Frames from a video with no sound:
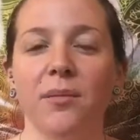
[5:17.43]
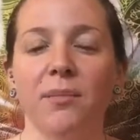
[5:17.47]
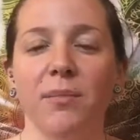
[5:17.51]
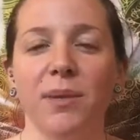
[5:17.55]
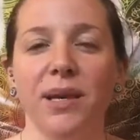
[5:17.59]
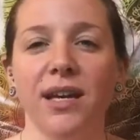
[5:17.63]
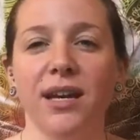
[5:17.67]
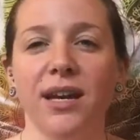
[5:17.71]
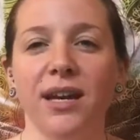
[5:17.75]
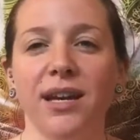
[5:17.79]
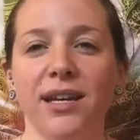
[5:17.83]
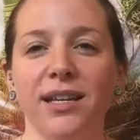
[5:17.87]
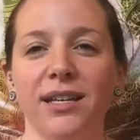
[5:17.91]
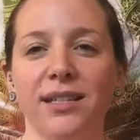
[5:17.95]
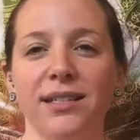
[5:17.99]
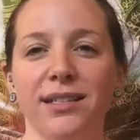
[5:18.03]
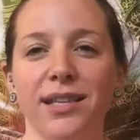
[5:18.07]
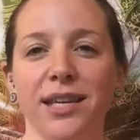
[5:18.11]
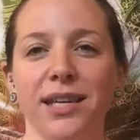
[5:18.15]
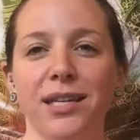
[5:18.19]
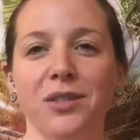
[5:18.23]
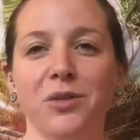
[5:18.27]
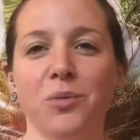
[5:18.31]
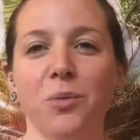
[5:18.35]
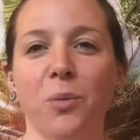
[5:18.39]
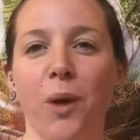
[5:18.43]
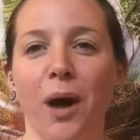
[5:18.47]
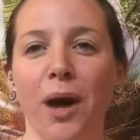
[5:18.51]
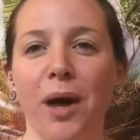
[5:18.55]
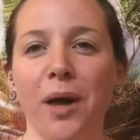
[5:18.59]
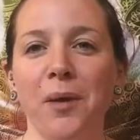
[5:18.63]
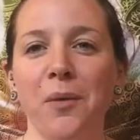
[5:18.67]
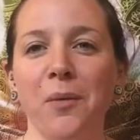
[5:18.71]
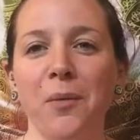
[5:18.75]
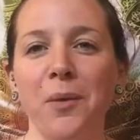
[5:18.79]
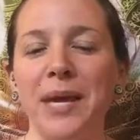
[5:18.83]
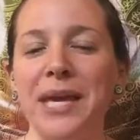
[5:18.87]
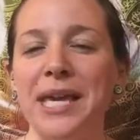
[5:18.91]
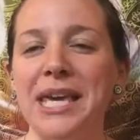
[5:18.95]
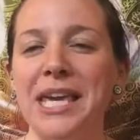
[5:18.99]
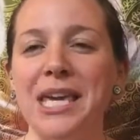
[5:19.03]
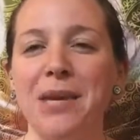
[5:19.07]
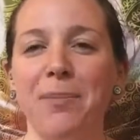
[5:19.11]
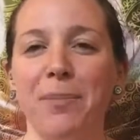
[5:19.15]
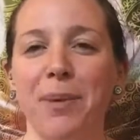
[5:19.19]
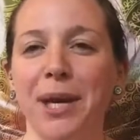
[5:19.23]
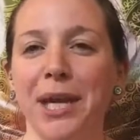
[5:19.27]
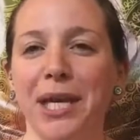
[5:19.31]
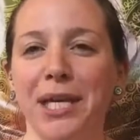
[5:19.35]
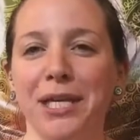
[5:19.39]
because it's what we
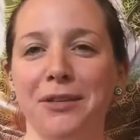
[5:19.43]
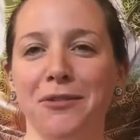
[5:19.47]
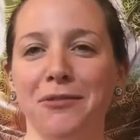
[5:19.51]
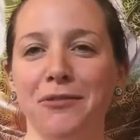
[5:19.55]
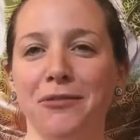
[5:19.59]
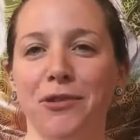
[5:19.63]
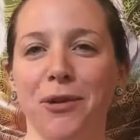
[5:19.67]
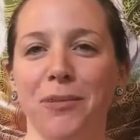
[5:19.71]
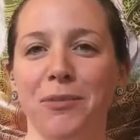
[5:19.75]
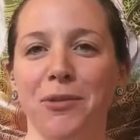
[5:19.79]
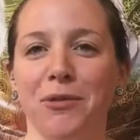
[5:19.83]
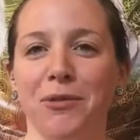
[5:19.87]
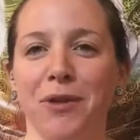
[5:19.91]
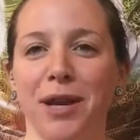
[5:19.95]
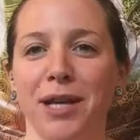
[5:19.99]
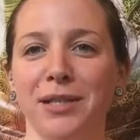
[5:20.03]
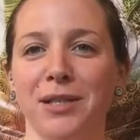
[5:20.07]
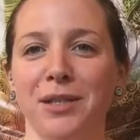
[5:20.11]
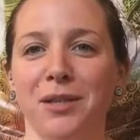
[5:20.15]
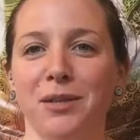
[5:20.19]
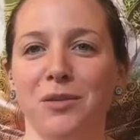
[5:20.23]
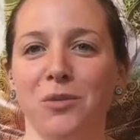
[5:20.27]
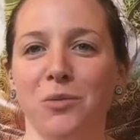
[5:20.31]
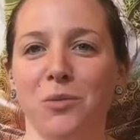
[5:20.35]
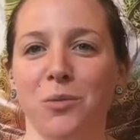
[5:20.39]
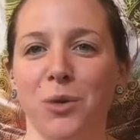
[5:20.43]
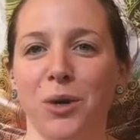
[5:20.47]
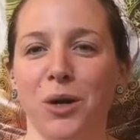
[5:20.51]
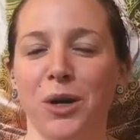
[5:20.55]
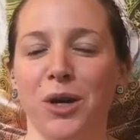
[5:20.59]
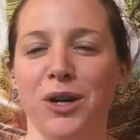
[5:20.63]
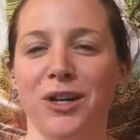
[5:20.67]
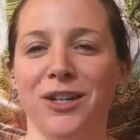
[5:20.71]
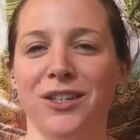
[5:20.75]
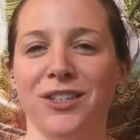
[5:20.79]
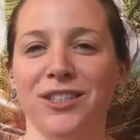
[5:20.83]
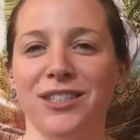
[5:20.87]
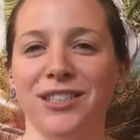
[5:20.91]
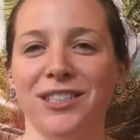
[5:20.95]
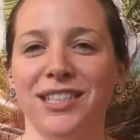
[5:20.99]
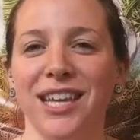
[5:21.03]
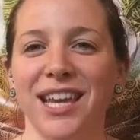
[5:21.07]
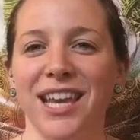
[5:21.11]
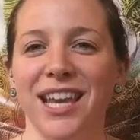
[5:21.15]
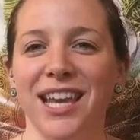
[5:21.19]
keep hidden from the rest of the world.